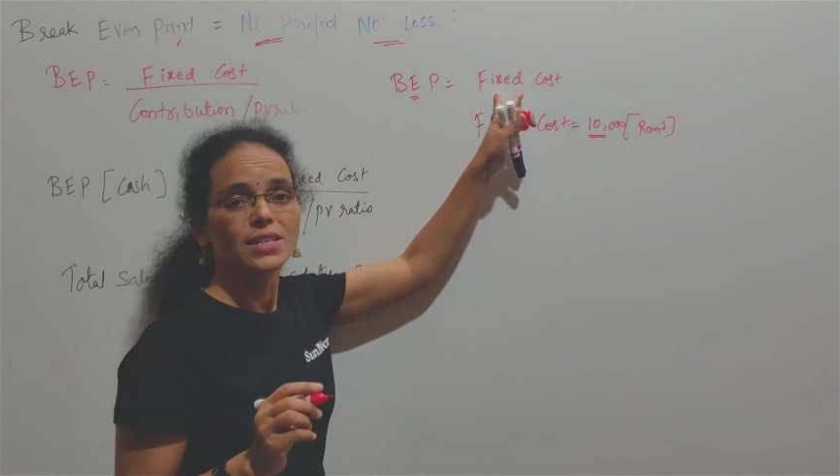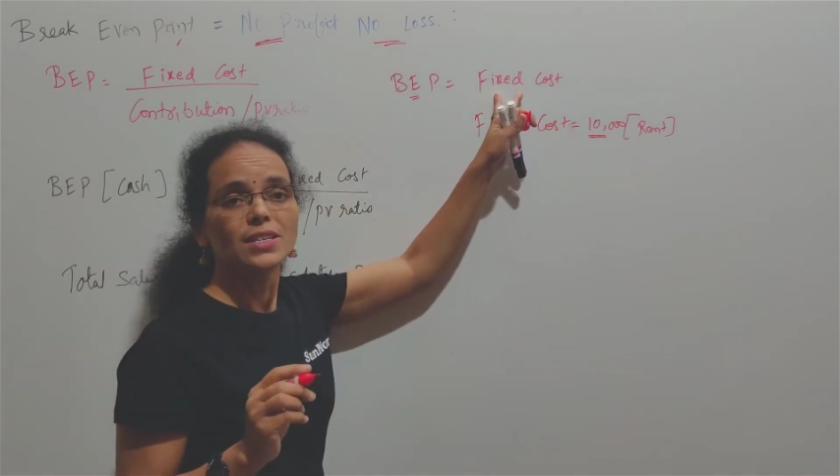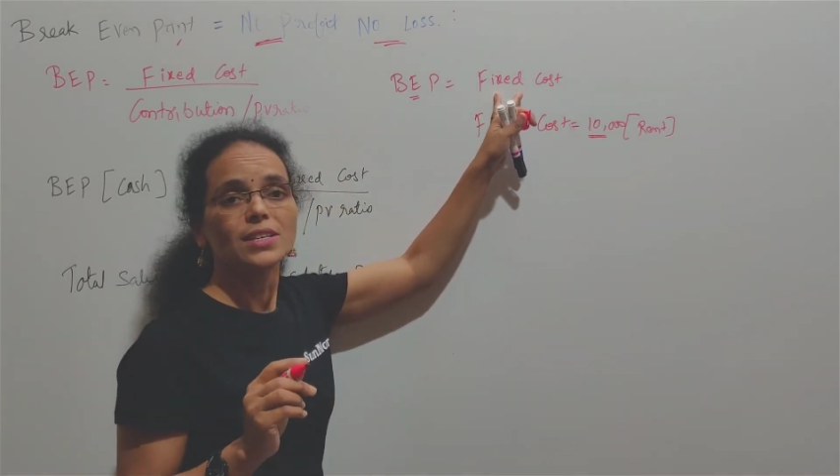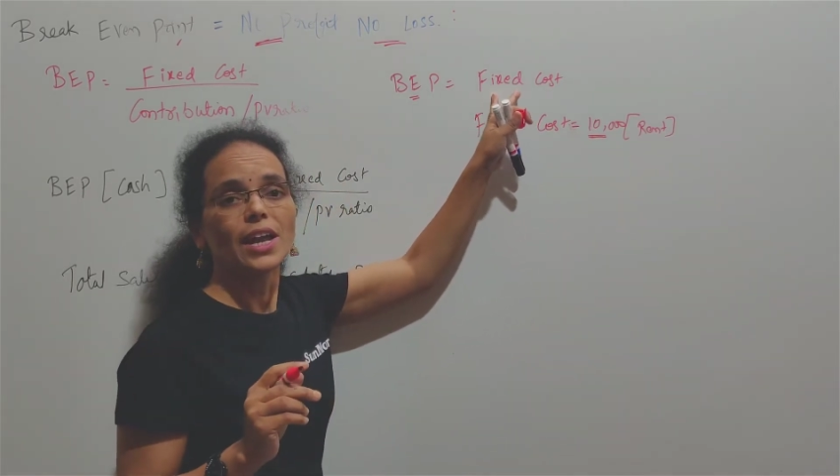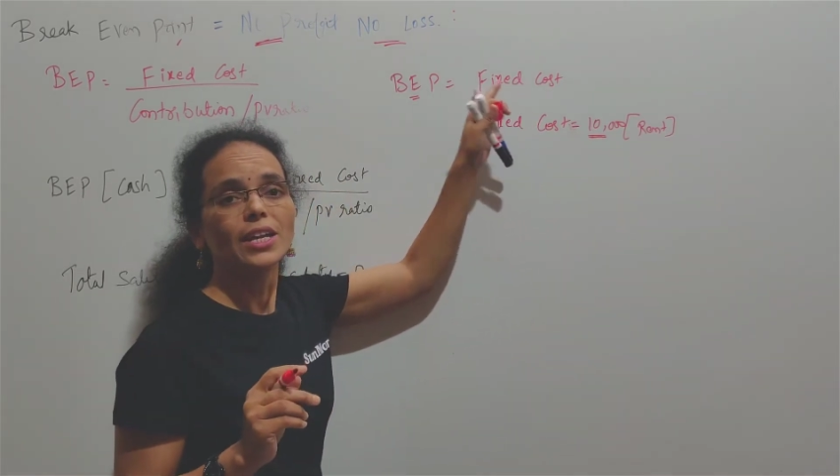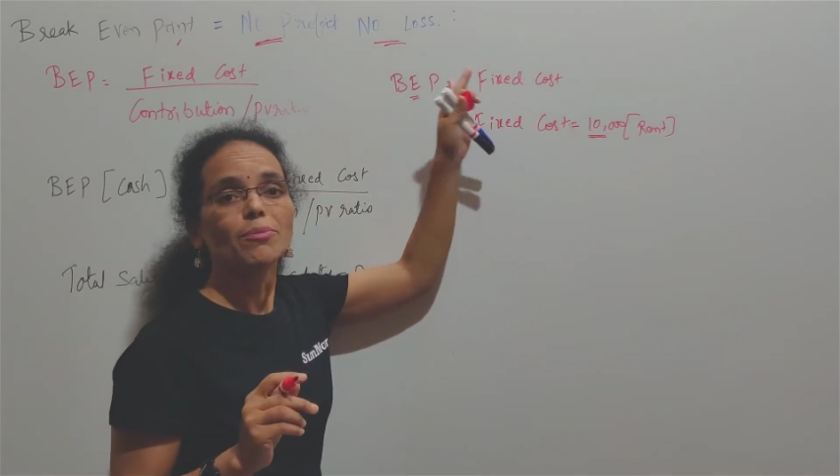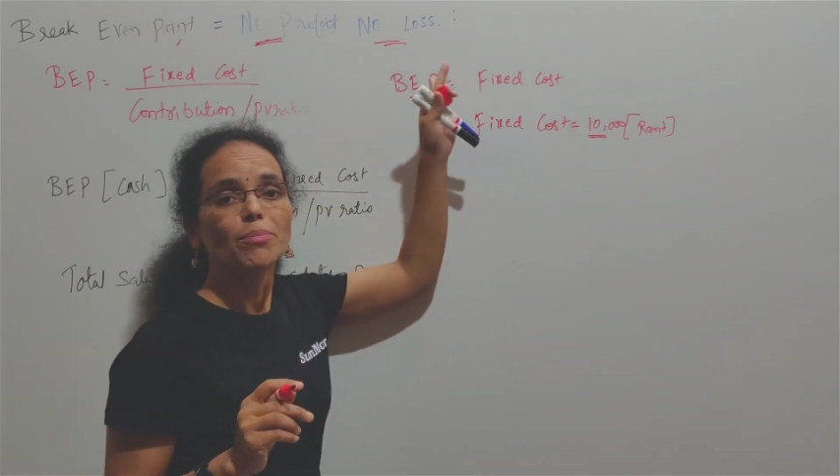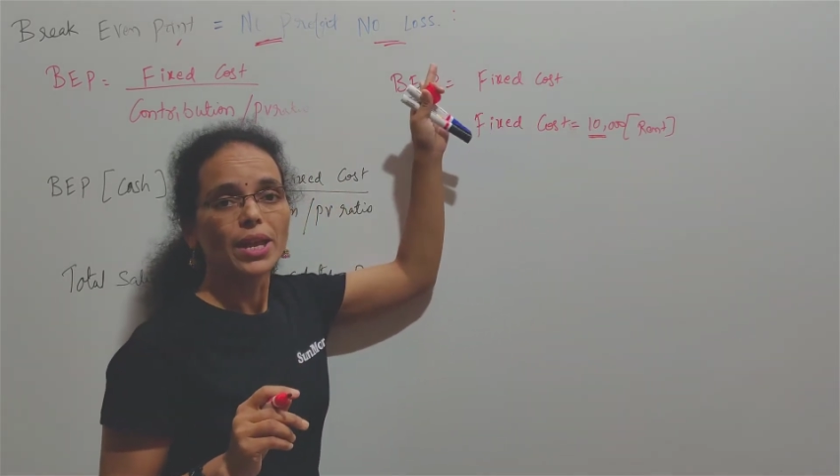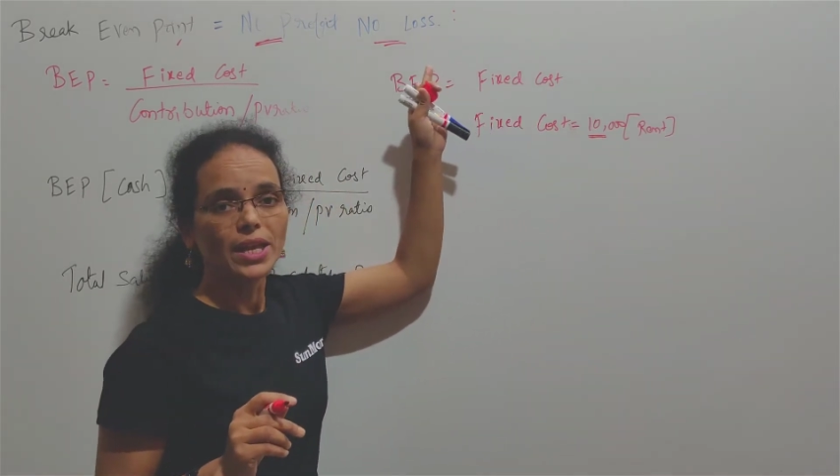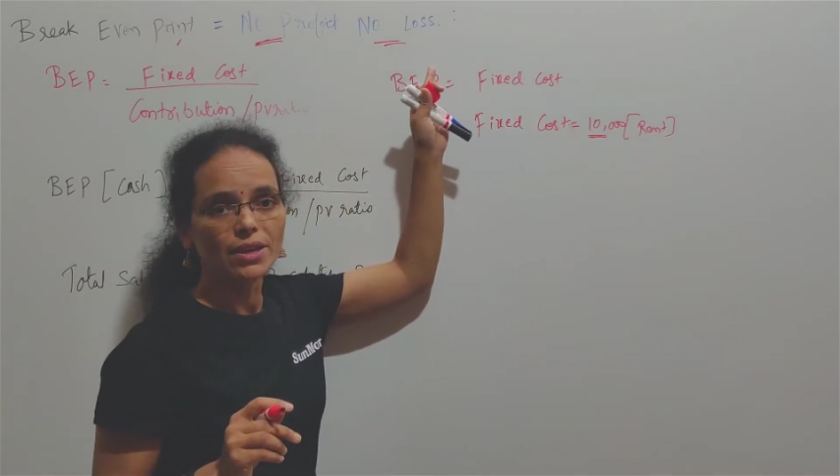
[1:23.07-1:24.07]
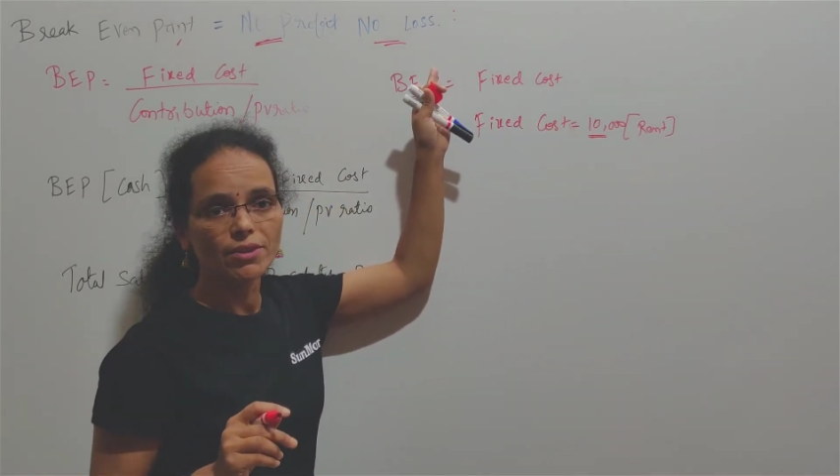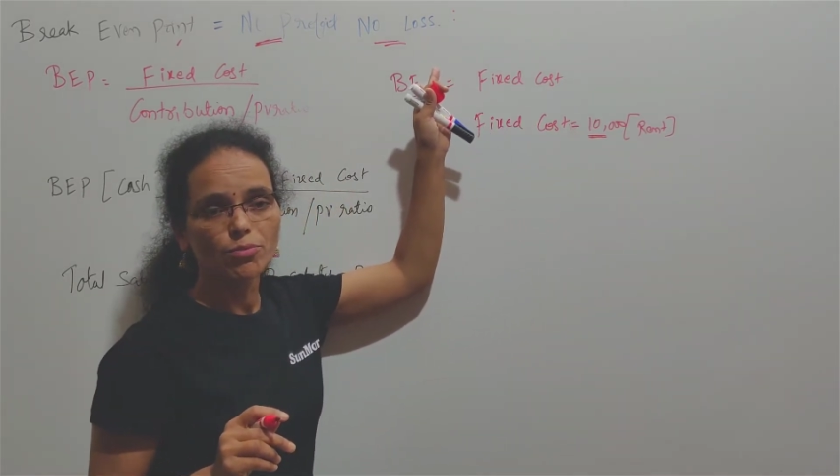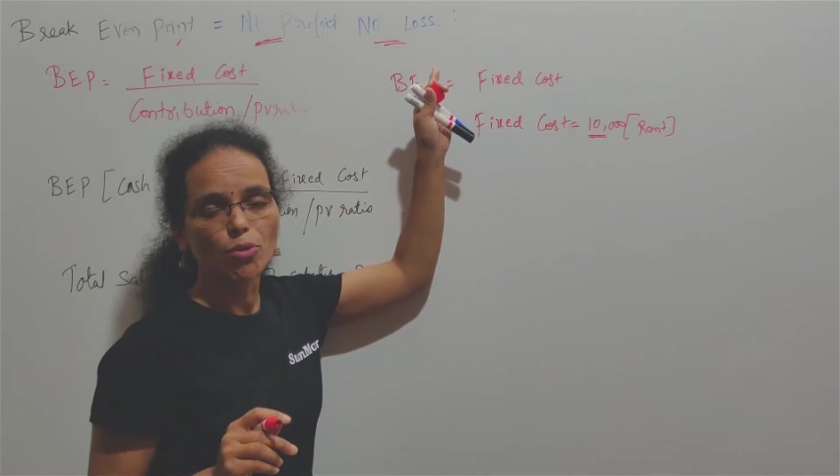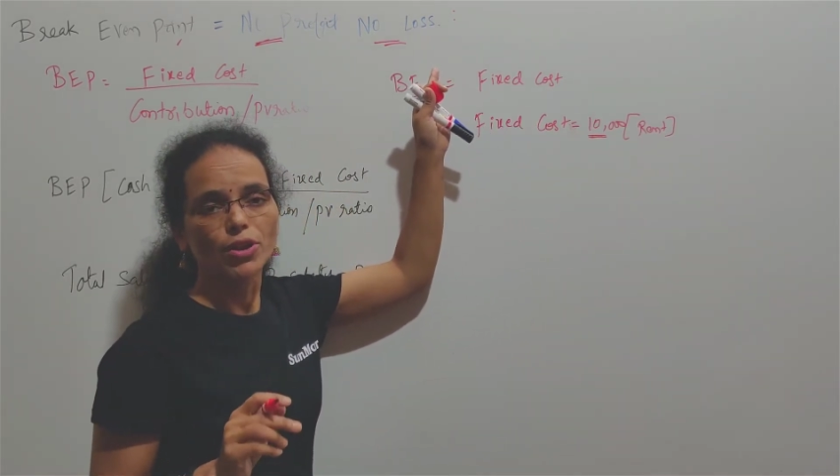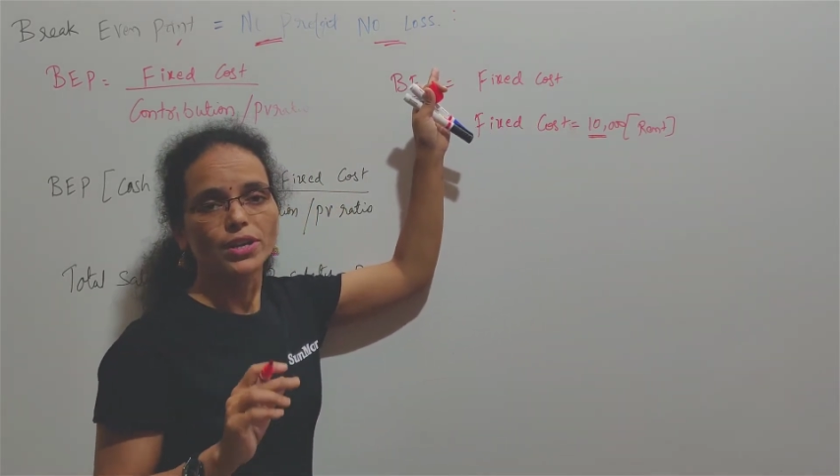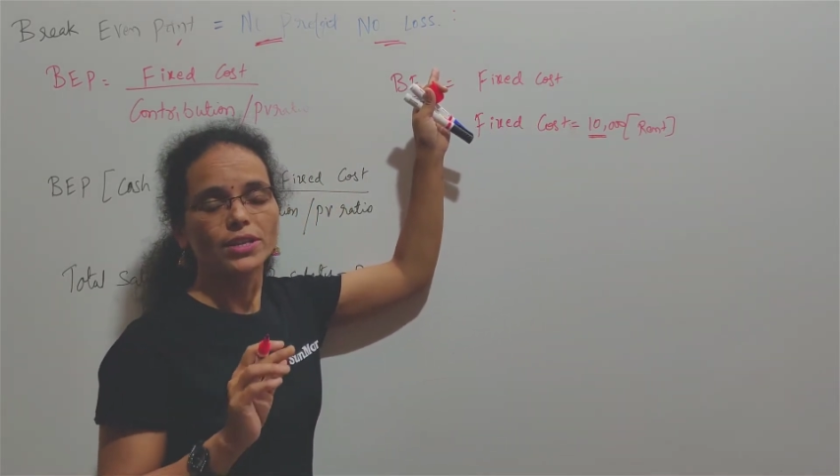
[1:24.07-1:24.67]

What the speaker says: is at break-even point.